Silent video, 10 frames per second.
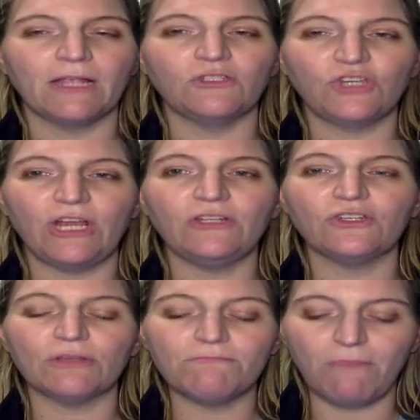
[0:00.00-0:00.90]
change
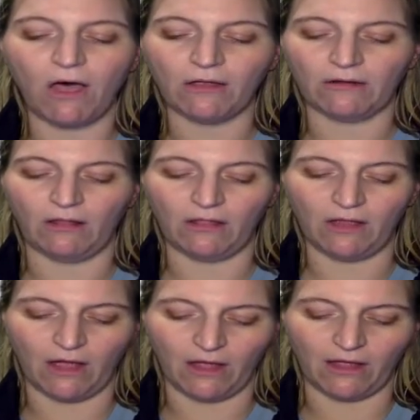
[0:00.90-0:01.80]
the
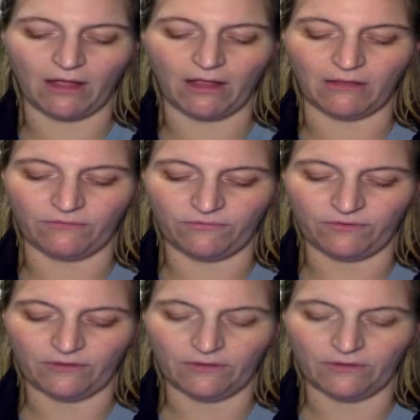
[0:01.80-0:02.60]
model of